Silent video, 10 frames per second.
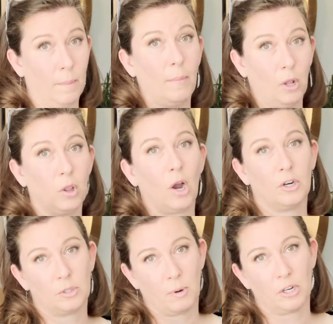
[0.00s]
a
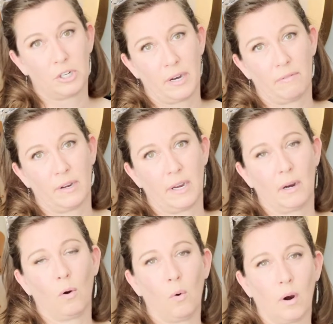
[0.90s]
large margin every
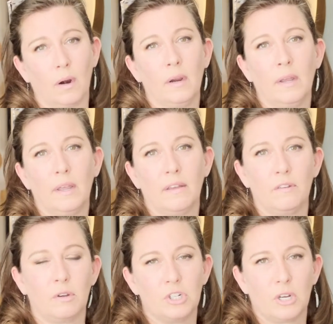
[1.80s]
year, or if
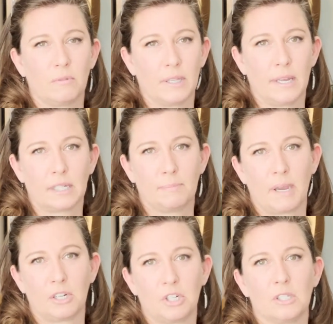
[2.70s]
you can generally
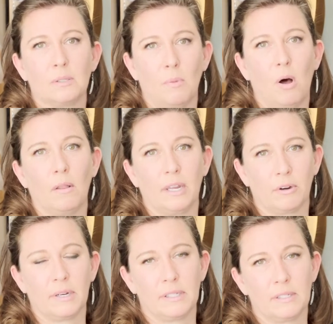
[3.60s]
expect just small
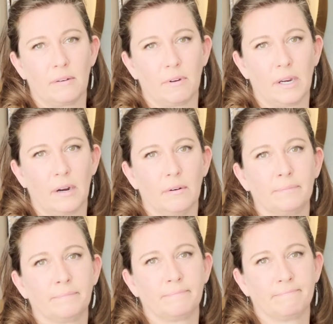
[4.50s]
increases every year.
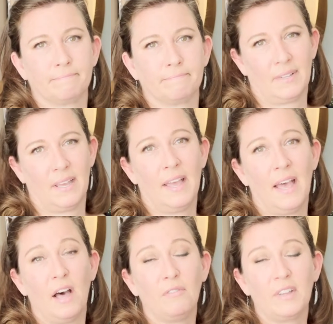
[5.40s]

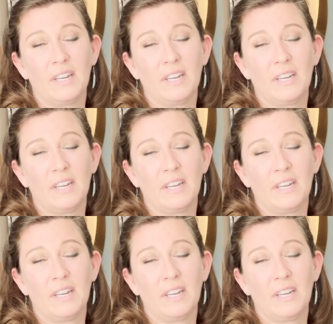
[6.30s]
Helpful hint